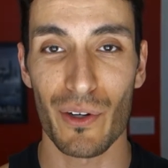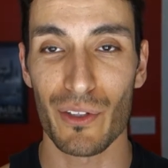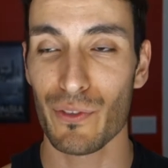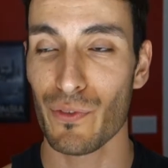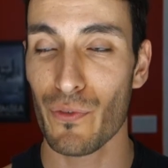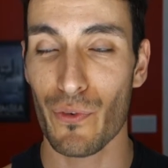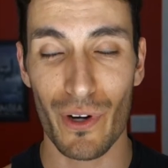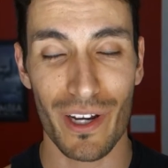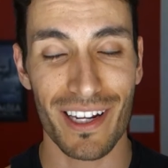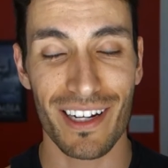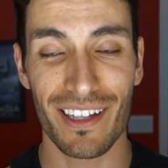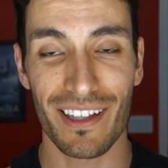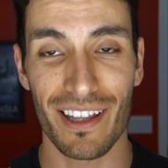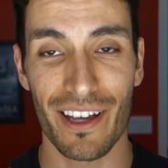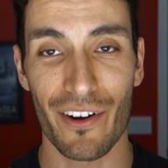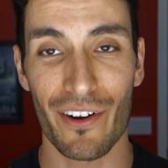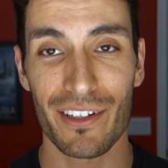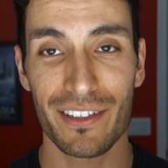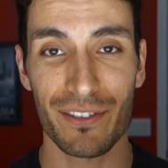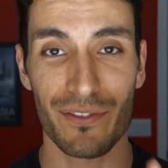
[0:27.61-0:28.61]
It's freaking
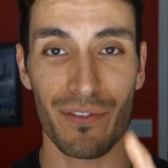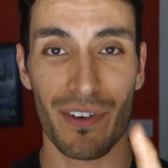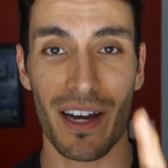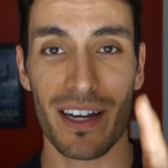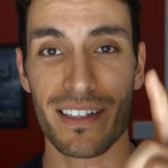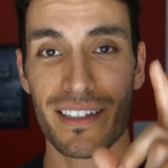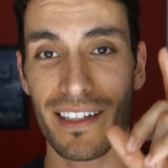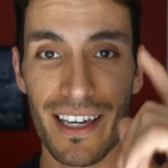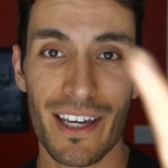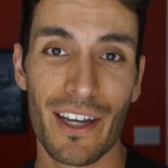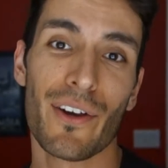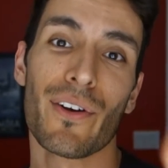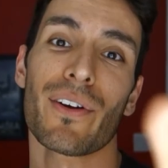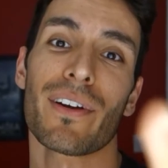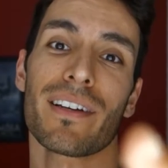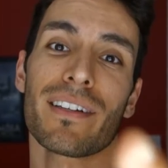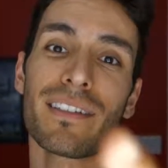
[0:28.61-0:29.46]
hilarious. In fact, here it